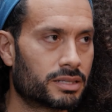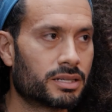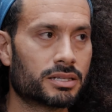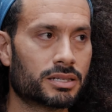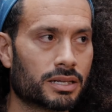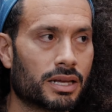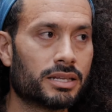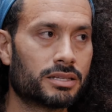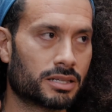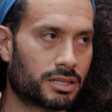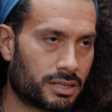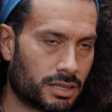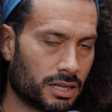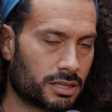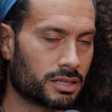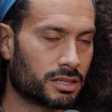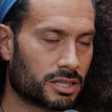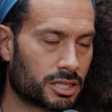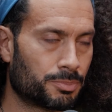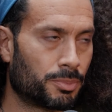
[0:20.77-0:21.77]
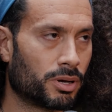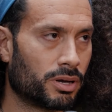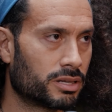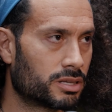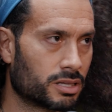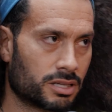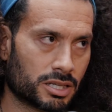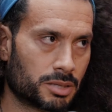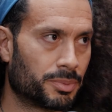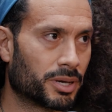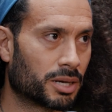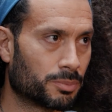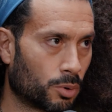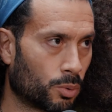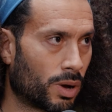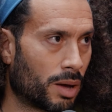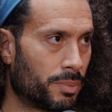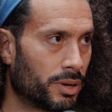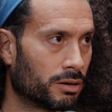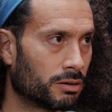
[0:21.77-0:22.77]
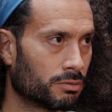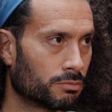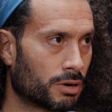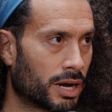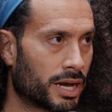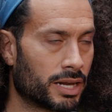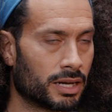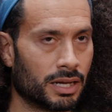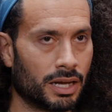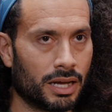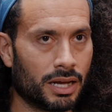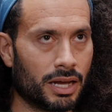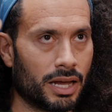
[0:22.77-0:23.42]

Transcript: a despicable weapon, right?